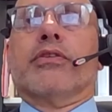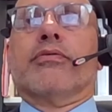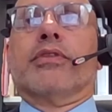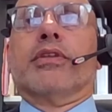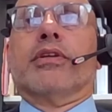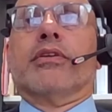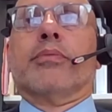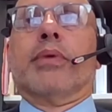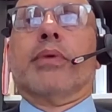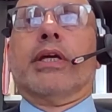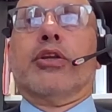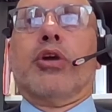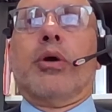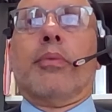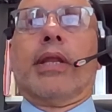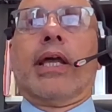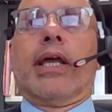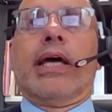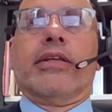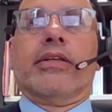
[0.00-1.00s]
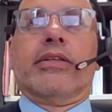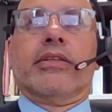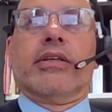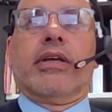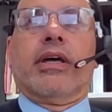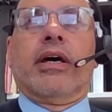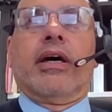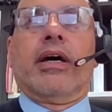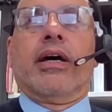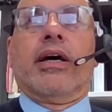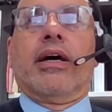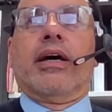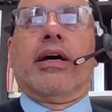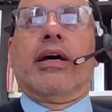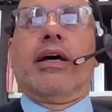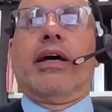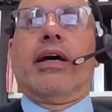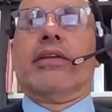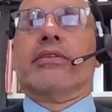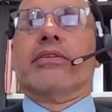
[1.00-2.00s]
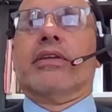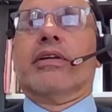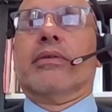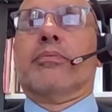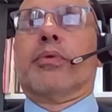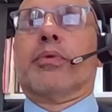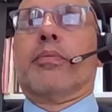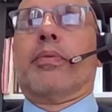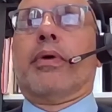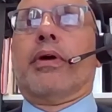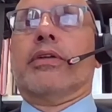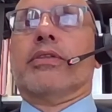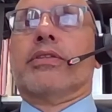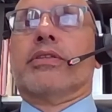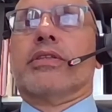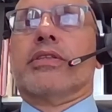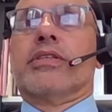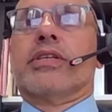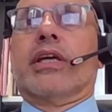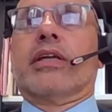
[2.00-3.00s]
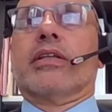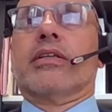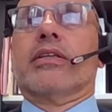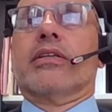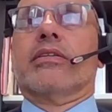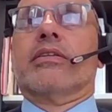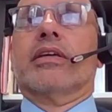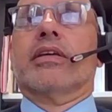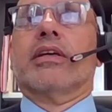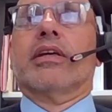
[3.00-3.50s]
that have been nominated and proposed and seconded